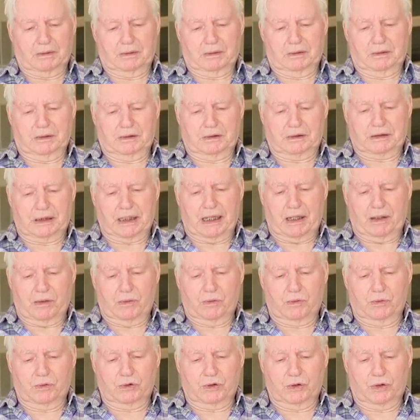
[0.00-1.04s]
The
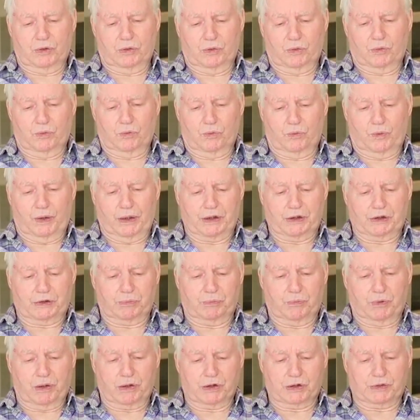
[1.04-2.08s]
town which
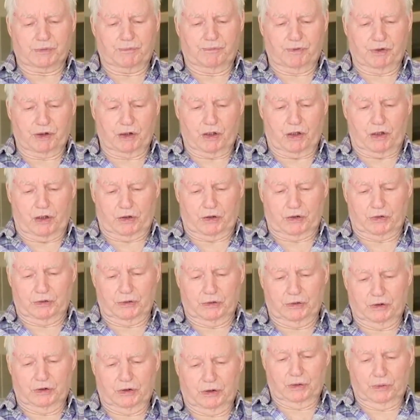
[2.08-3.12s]
was forgotten
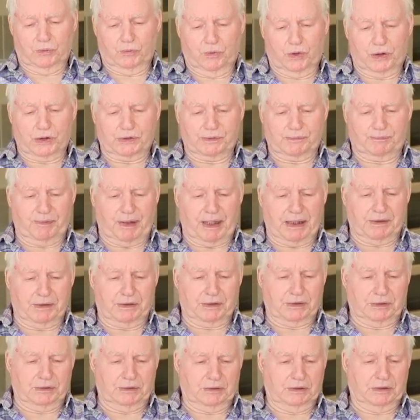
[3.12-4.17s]
was
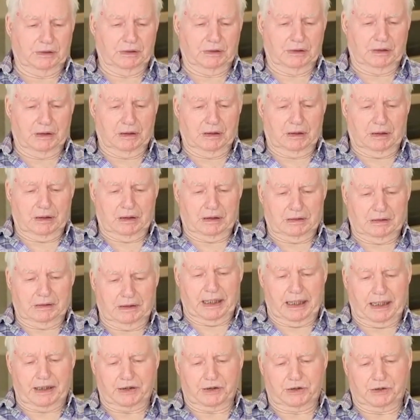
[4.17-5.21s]
Fenton,
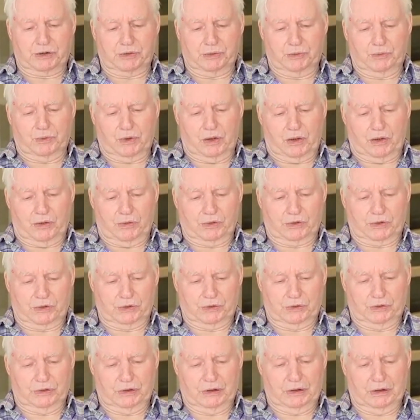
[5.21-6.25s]
next to
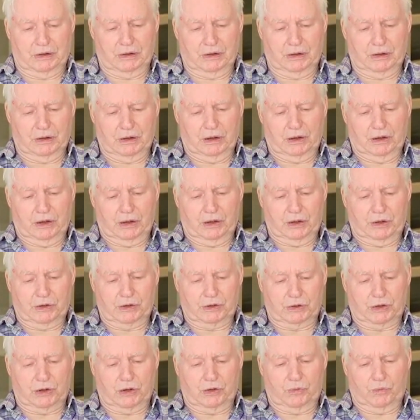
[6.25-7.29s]
Longton.
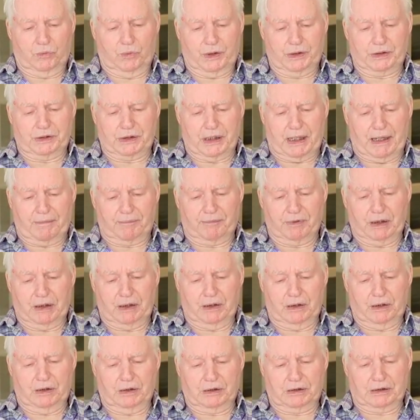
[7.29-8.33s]
So
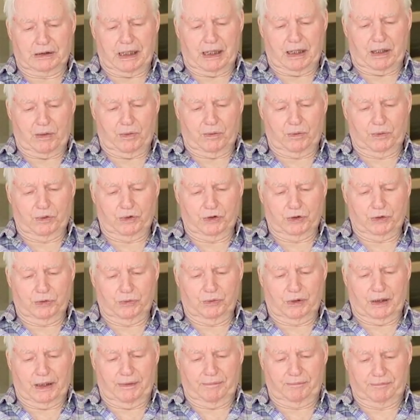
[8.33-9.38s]
whichever town
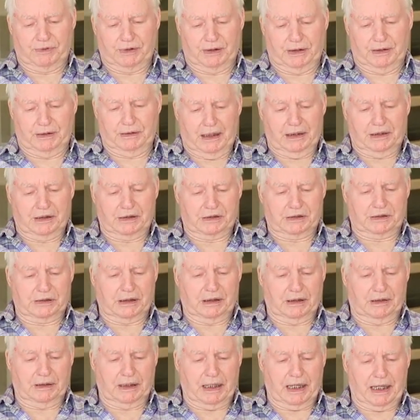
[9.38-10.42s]
you lived in, it's
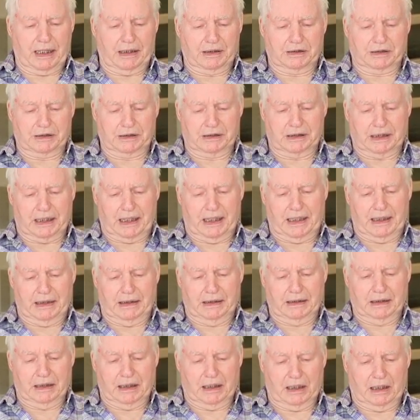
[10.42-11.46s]
still there today
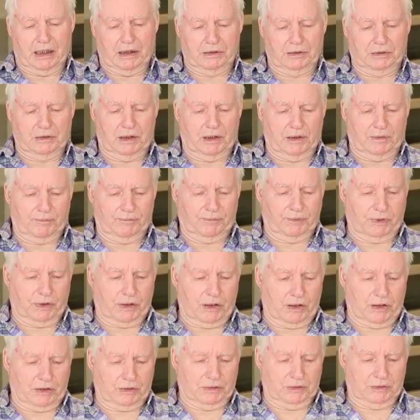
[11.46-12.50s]
and not
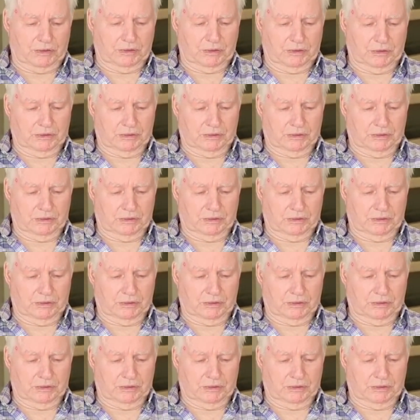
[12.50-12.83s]
forgotten.